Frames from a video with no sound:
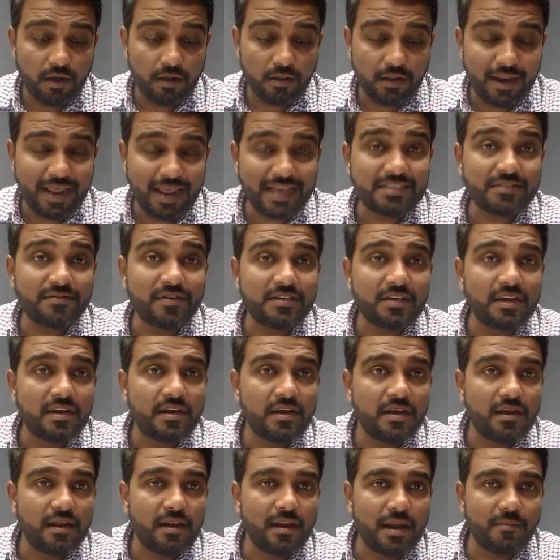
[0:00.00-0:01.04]
next question,
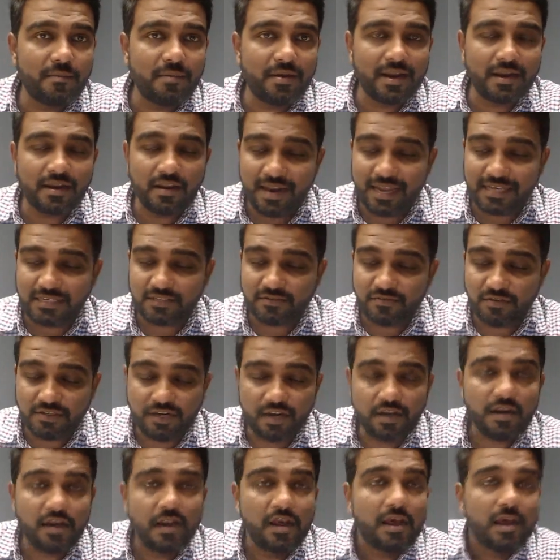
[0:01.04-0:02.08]
let me take the next
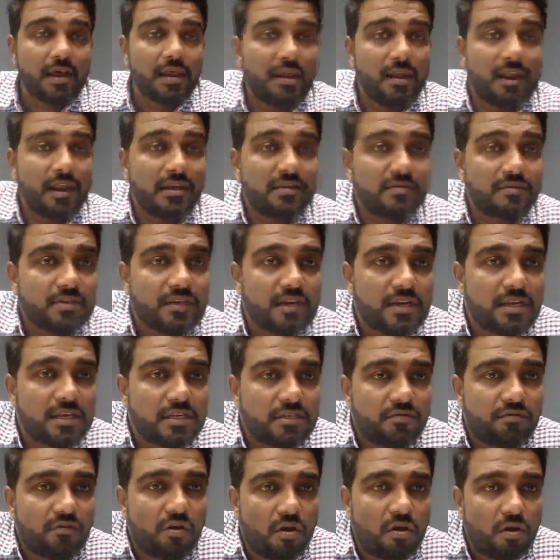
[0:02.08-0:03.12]
question. The next question is
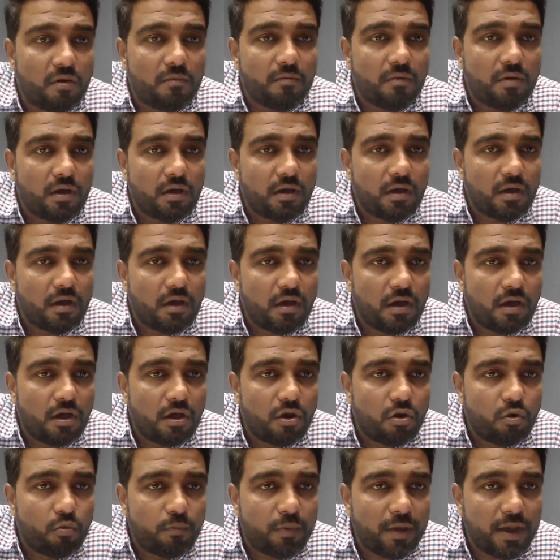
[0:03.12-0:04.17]
from
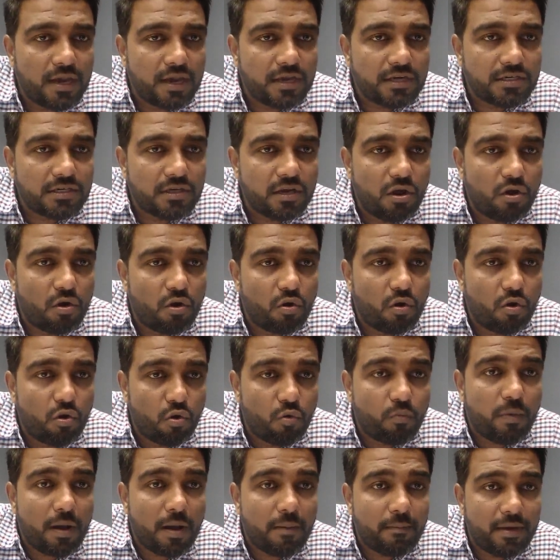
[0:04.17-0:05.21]

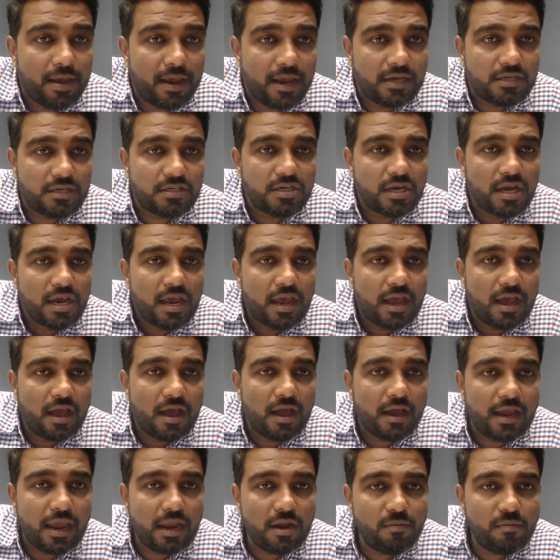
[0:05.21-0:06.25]
Rupa Mahesh.
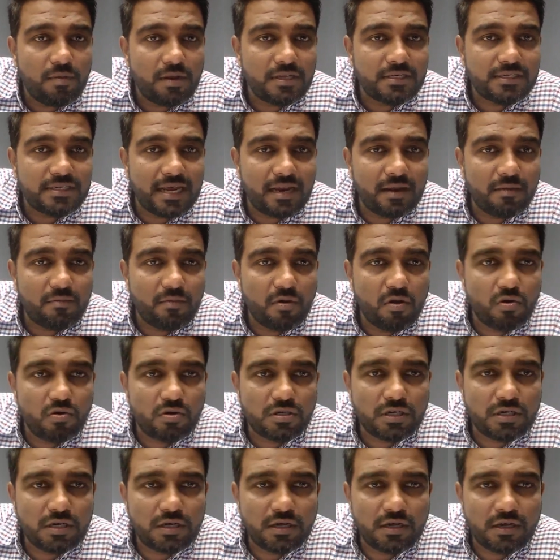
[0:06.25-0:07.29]
Can you please tell about
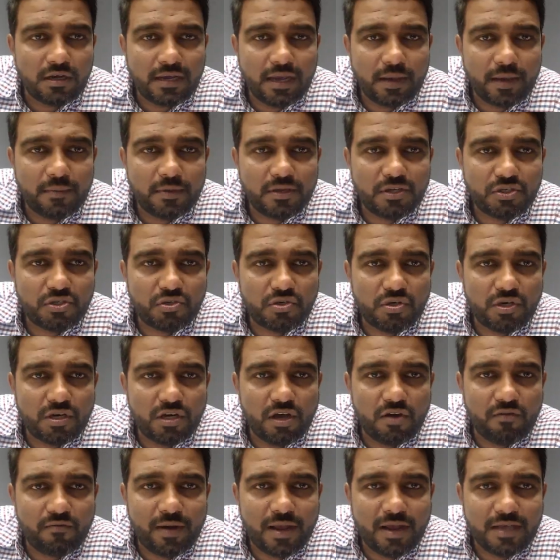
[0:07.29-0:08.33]
chemistry
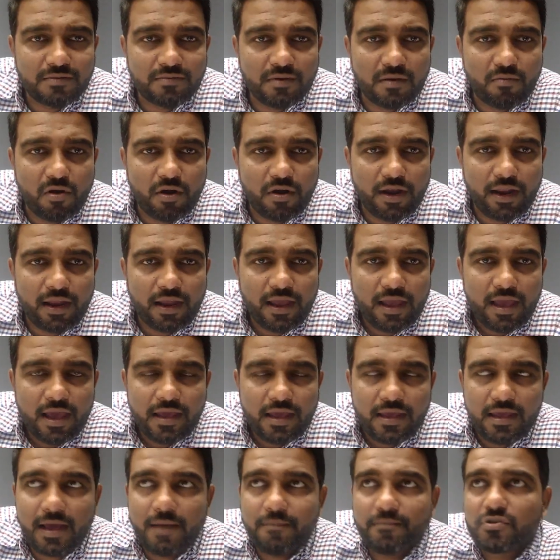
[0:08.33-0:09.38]
of plasma bonding?
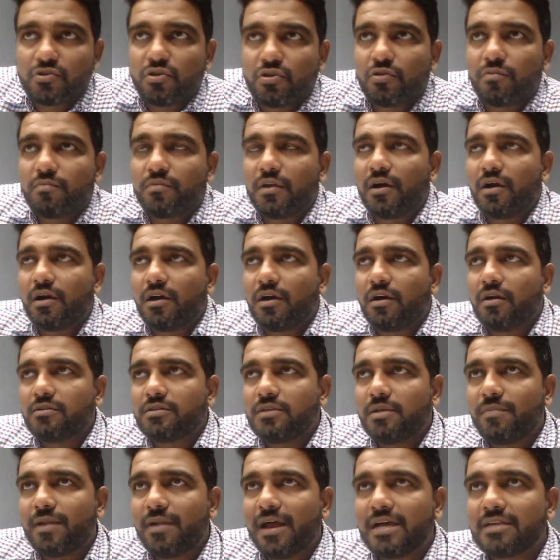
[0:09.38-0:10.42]
Yeah. So see,
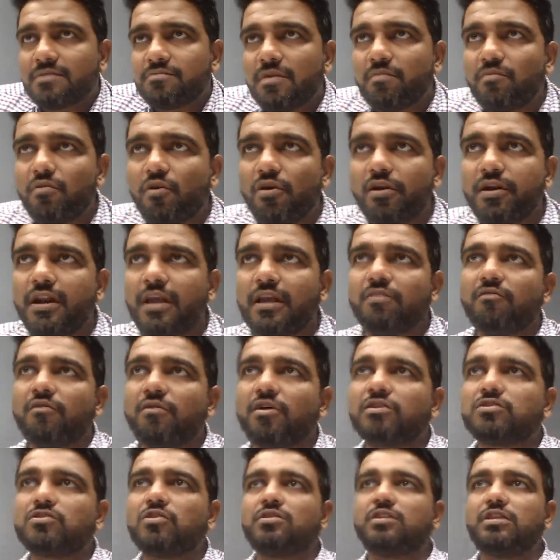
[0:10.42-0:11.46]
plasma bonding
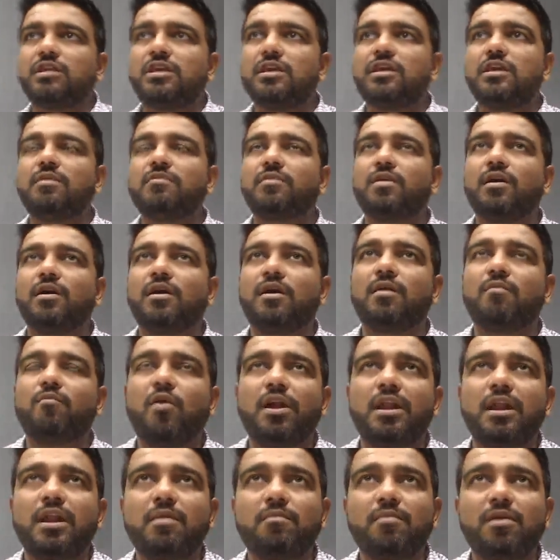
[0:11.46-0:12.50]
works on the
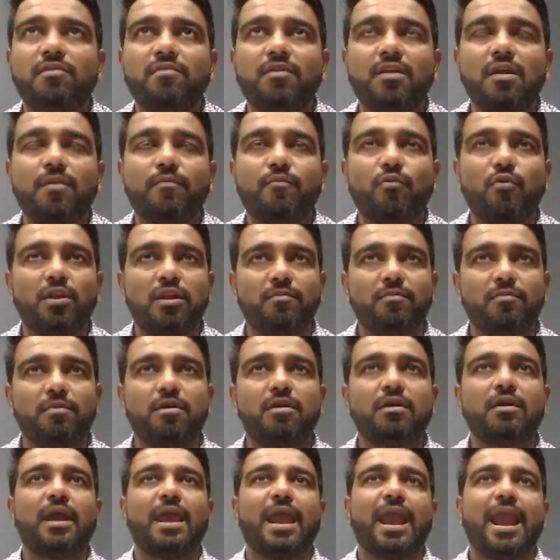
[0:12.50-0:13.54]
bonding between a polymer
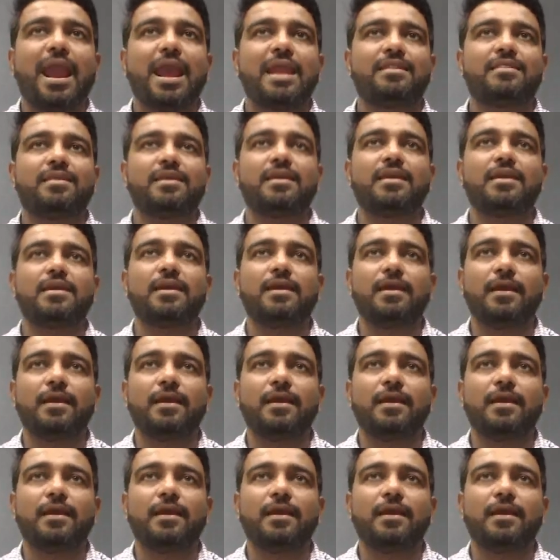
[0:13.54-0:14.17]
and the